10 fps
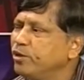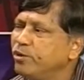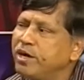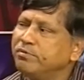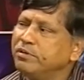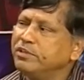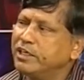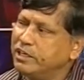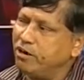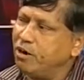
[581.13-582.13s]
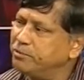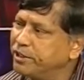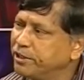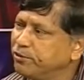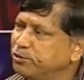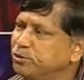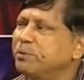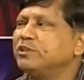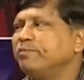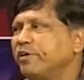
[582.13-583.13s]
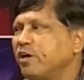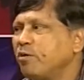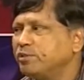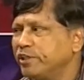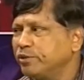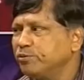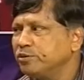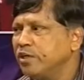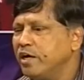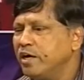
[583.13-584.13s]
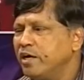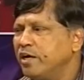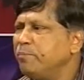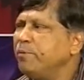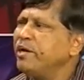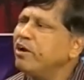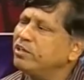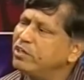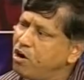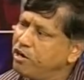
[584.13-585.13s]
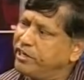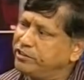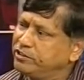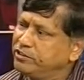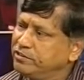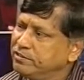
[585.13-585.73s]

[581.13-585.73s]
you have general objectives, specific objectives, depending on the context.